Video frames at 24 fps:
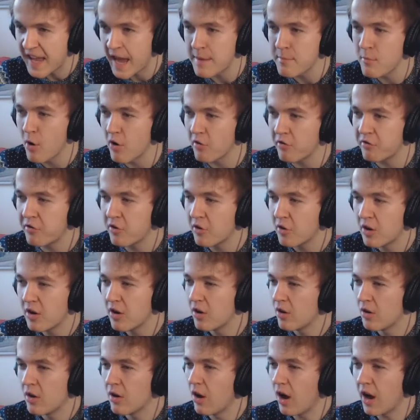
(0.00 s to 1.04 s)
came off!
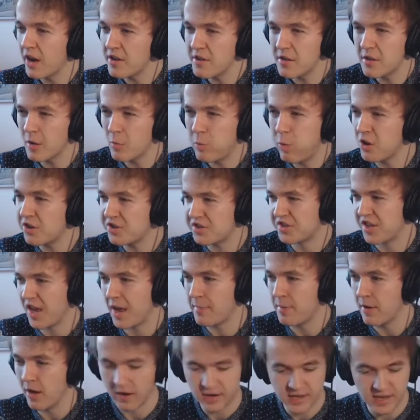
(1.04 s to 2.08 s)
I don't know. What just
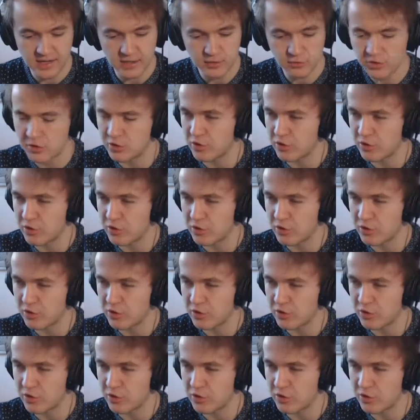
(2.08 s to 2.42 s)
happened? Okay, let's